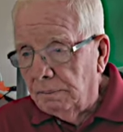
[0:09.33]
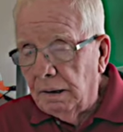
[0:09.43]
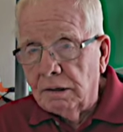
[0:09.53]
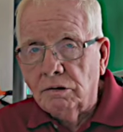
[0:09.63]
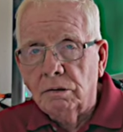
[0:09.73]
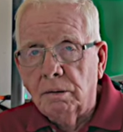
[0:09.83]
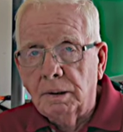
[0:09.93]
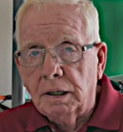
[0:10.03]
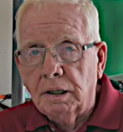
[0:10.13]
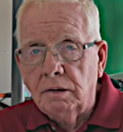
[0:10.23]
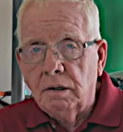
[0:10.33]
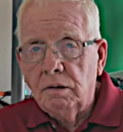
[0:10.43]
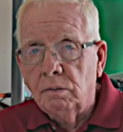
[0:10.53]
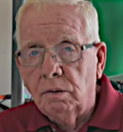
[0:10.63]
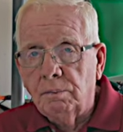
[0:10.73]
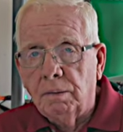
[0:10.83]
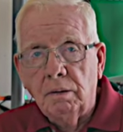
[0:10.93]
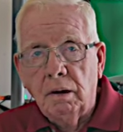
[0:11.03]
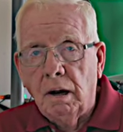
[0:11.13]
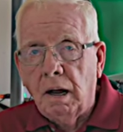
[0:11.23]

I'm not sure I'm going to continue it, but